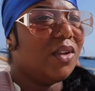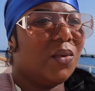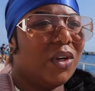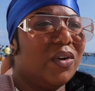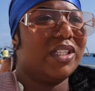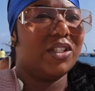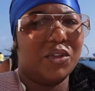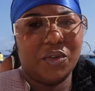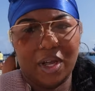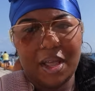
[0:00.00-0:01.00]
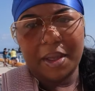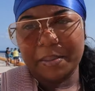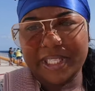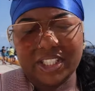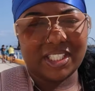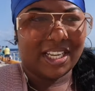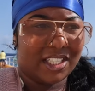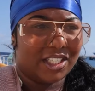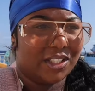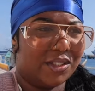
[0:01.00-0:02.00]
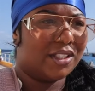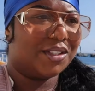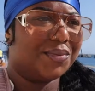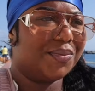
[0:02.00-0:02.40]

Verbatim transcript: We're going to Mr. Sancho's.